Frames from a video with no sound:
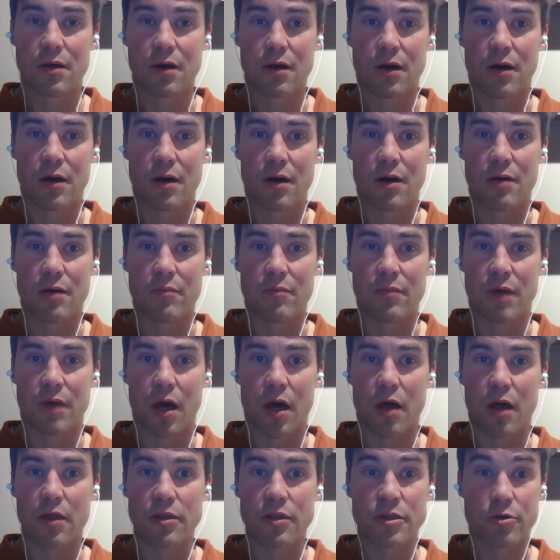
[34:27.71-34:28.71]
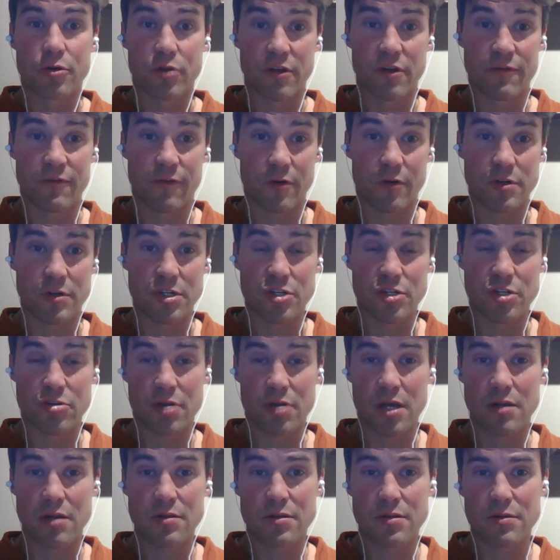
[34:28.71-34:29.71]
31st
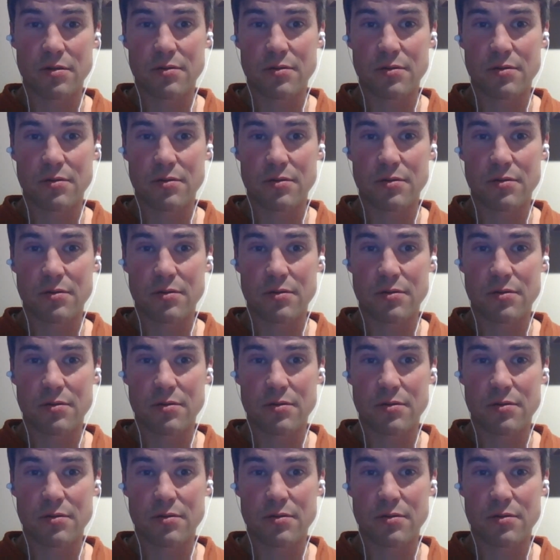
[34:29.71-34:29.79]
Street,